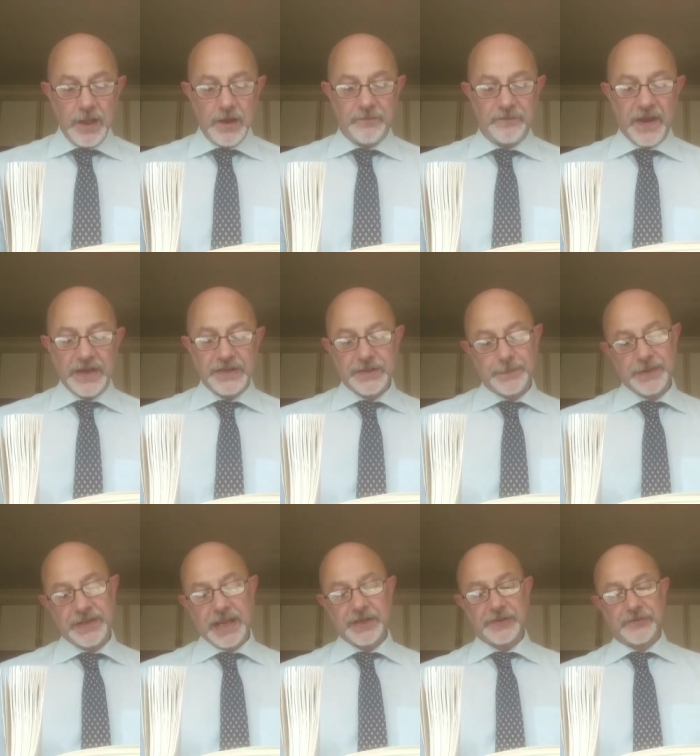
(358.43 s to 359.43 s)
A fenced
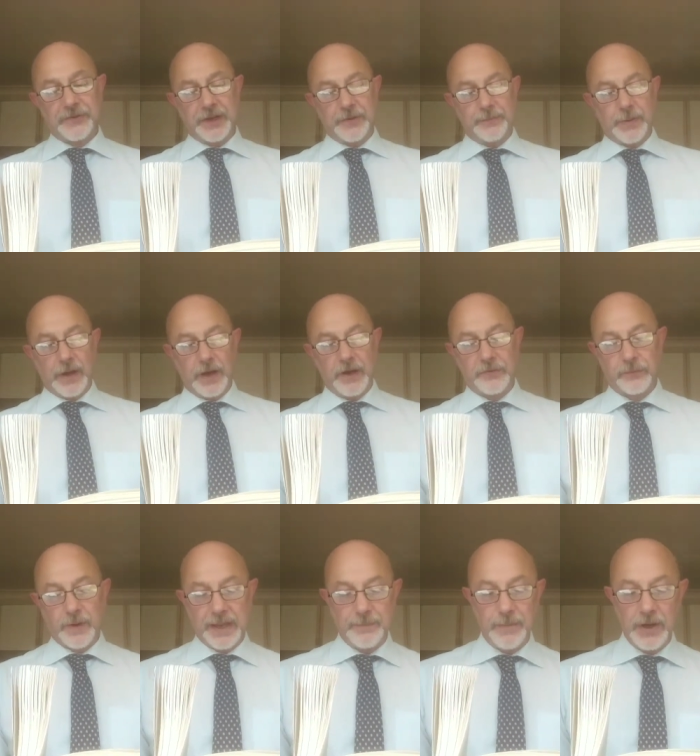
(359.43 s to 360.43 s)
pedestrian pathway